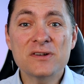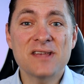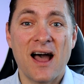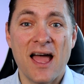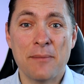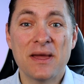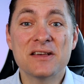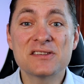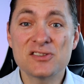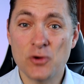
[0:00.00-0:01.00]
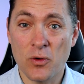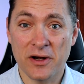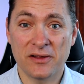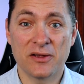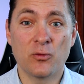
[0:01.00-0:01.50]
time,
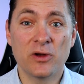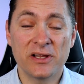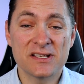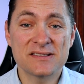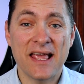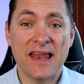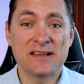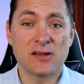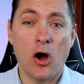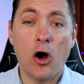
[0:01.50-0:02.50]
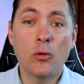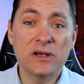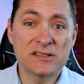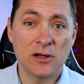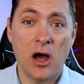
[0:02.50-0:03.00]
historically, real estate has
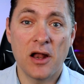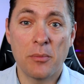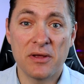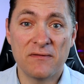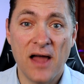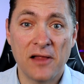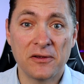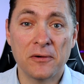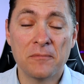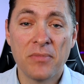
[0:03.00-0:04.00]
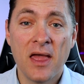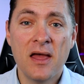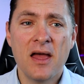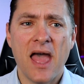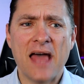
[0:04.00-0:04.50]
always gone up in value.
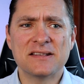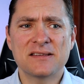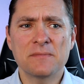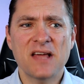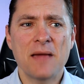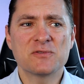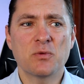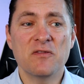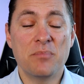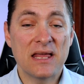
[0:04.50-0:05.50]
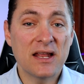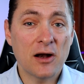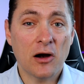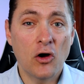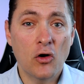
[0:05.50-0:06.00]
And sometimes we've been in
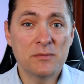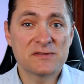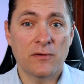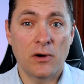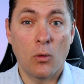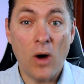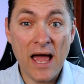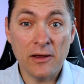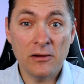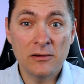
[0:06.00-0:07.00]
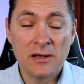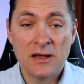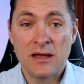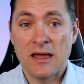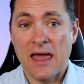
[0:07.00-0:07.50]
our homes for a while
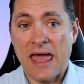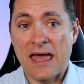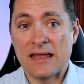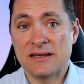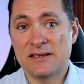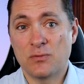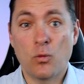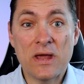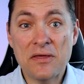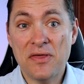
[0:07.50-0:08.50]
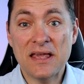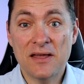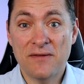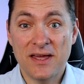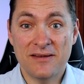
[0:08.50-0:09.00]
and we think
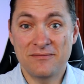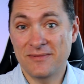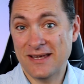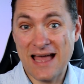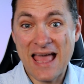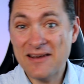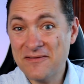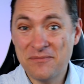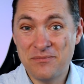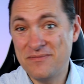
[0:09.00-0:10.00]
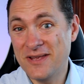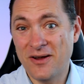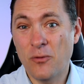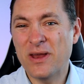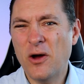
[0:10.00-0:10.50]
of it kind of,
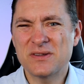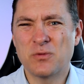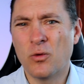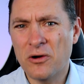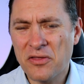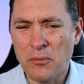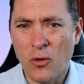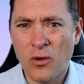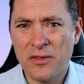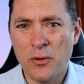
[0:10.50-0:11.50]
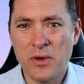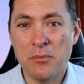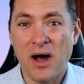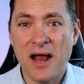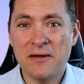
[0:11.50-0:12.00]
we know it's worth more than we
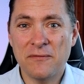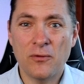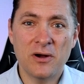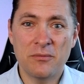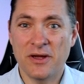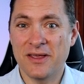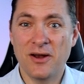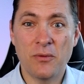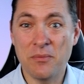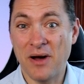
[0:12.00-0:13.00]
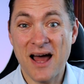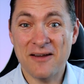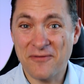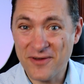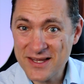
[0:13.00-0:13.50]
bought it for, but we bought
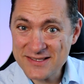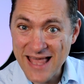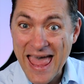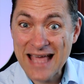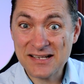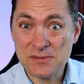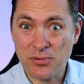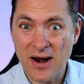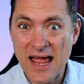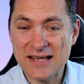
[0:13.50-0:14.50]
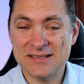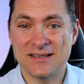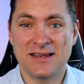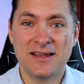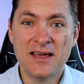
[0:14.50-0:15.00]
it for this X price,
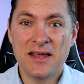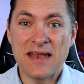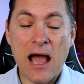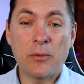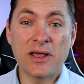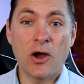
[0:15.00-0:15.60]
and now we